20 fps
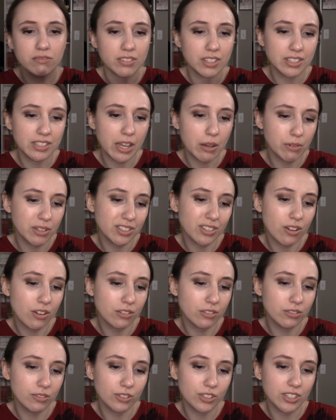Is that what it's
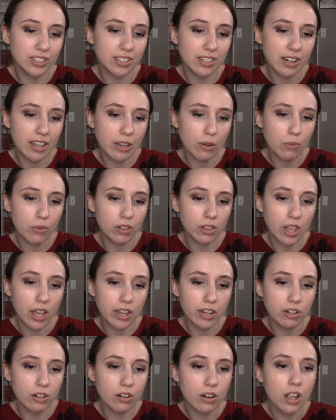called? Or just an inkwell
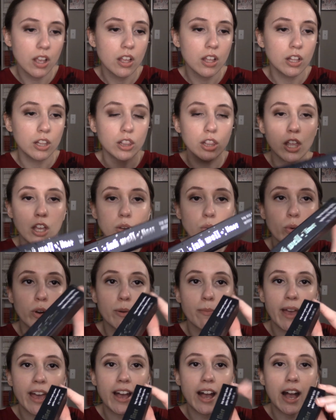liner, longwear
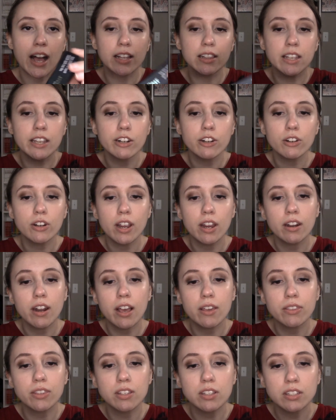matte eyeliner, and I
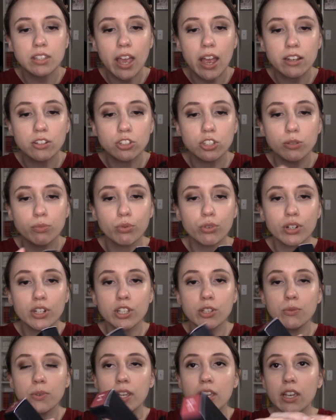think it's actually pretty
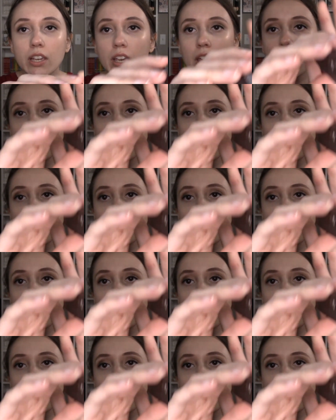unique